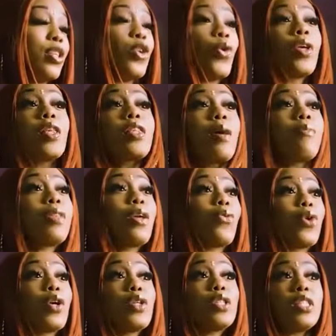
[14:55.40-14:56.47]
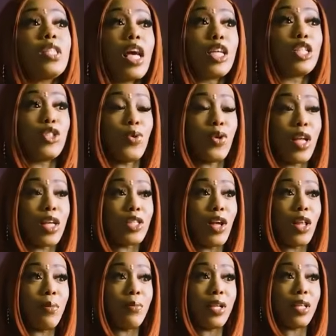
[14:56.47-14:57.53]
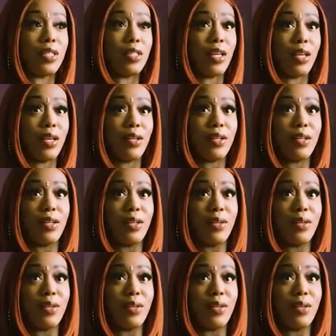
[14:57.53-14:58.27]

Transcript: Doing something real sexual, that's all I'm going to say.